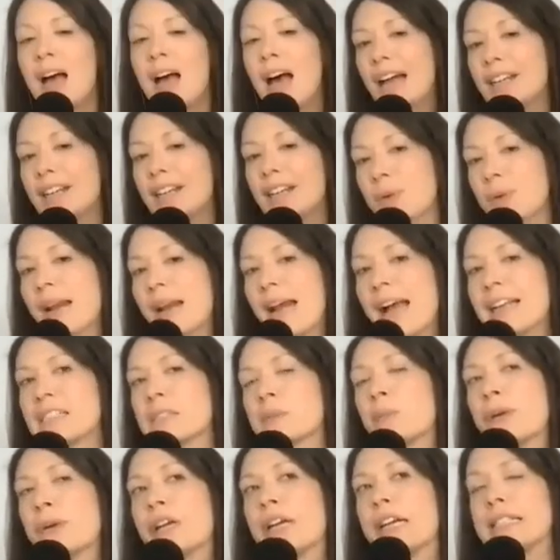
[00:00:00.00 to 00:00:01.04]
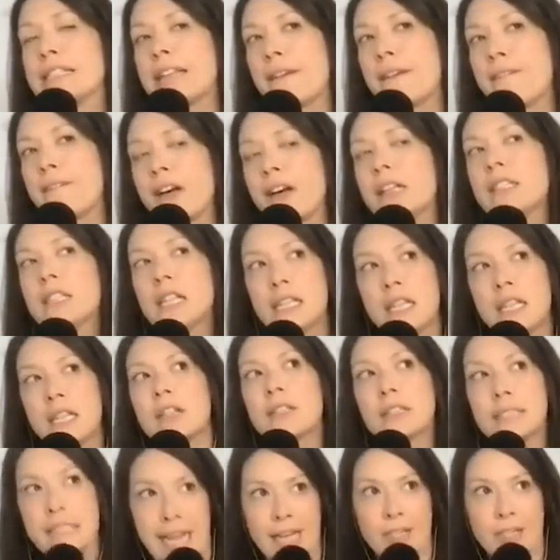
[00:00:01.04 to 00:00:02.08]
I do want to ask Brie, because I felt a
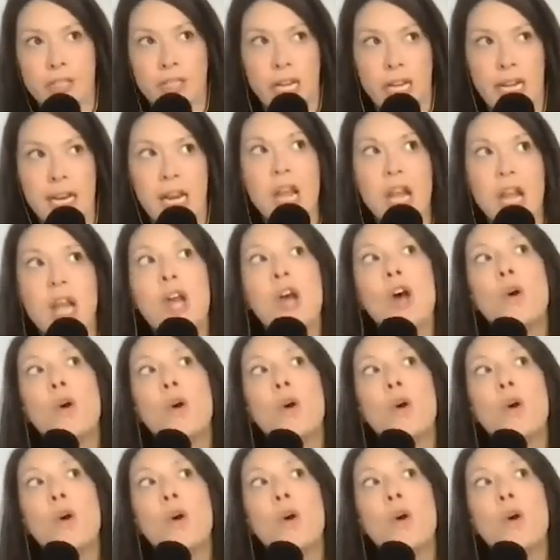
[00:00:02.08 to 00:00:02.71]
little tension